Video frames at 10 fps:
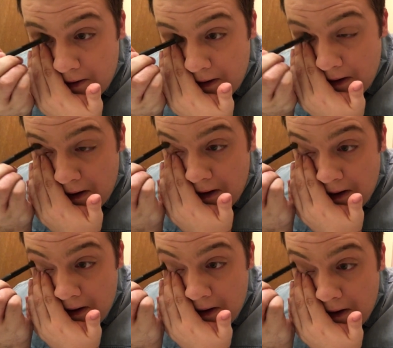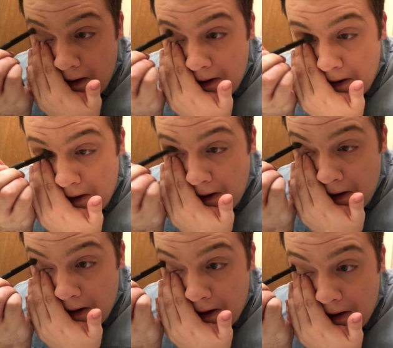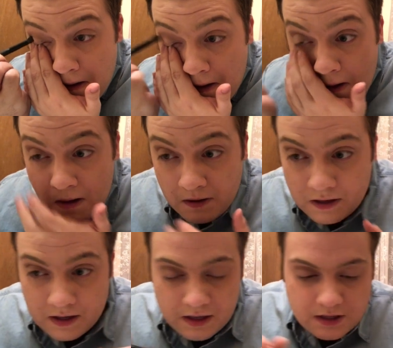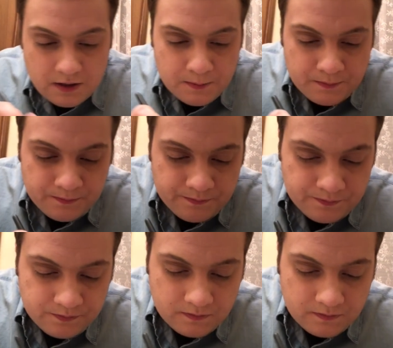(silence)